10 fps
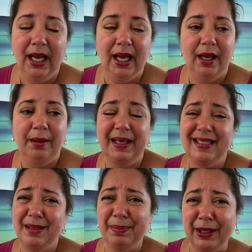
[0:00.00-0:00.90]
Um, is
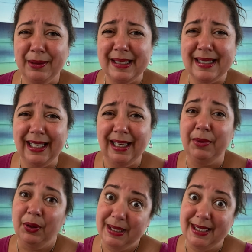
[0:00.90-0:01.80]
it a pyramid scheme?
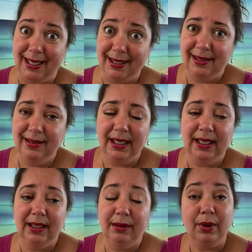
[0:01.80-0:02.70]
No, it's not.
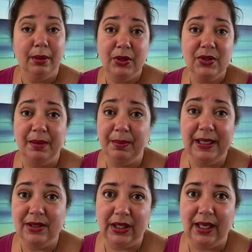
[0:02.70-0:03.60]
Uh, well, most
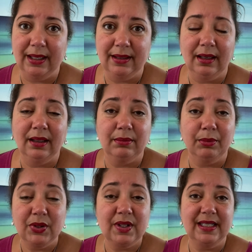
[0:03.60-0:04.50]
companies are not. Uh,
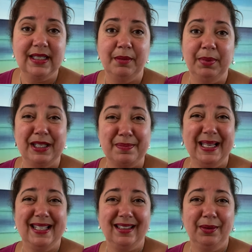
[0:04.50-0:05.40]
most of these companies,
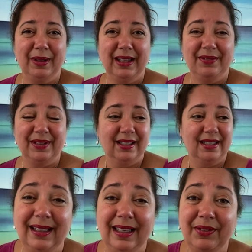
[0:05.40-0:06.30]
basically what they've done
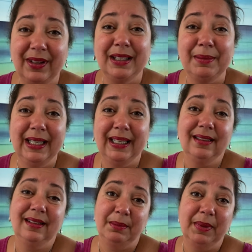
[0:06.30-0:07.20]
is they've
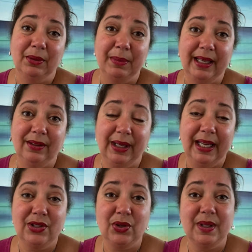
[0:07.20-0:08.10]
eliminated the middleman,
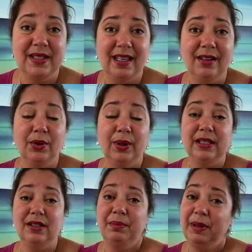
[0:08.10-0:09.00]
okay? So instead of going
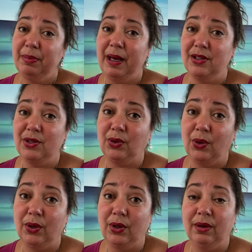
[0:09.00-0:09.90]
to a big box
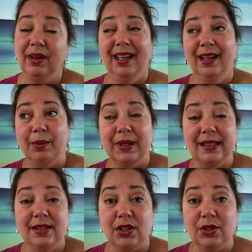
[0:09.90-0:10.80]
store, one
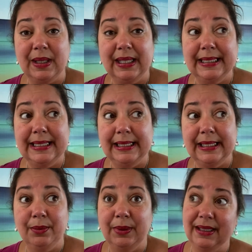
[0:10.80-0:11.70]
that starts with the
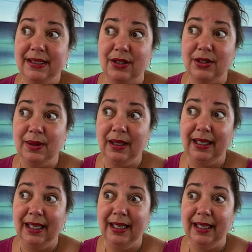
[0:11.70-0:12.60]
T, one that starts with
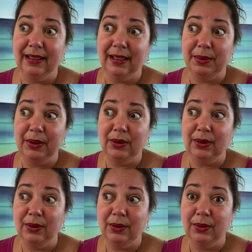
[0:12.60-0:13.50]
the uh,
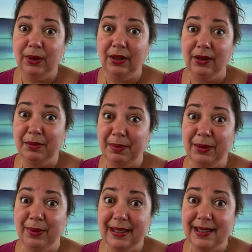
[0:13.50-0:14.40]
W, you know, the
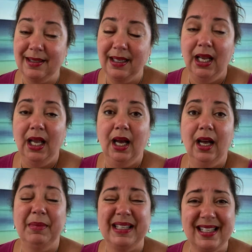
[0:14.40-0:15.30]
big ones,
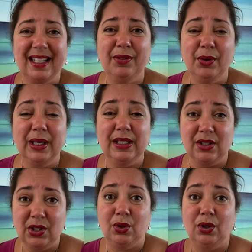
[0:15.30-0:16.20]
um, instead of going to the
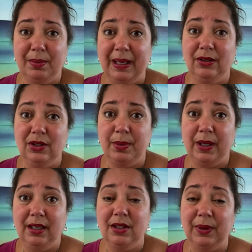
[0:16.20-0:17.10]
store to buy those
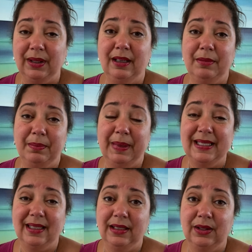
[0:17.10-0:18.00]
products, what they're
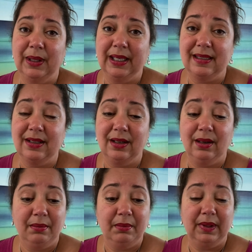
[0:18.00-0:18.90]
basically doing is
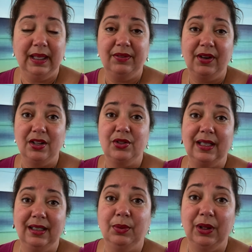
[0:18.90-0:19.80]
they're, they've
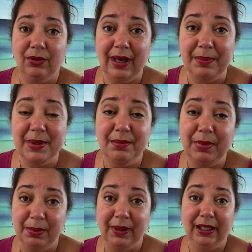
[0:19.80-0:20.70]
contracted with reps,
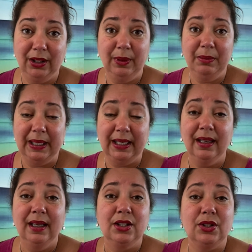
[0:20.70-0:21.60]
people like you and me,
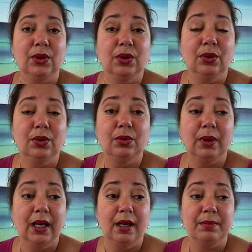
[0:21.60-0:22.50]
to,
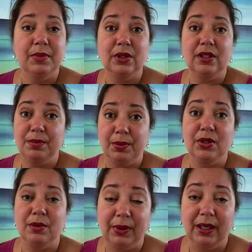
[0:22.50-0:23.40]
um, to disperse
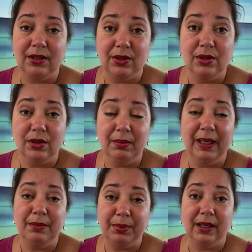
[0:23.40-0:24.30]
the products or to
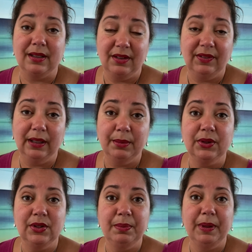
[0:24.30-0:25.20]
make the products available
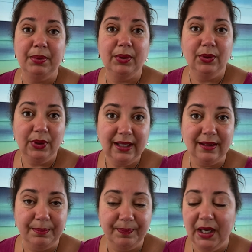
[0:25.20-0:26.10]
to people who need
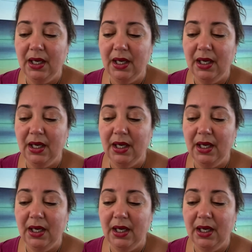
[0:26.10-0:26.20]
them.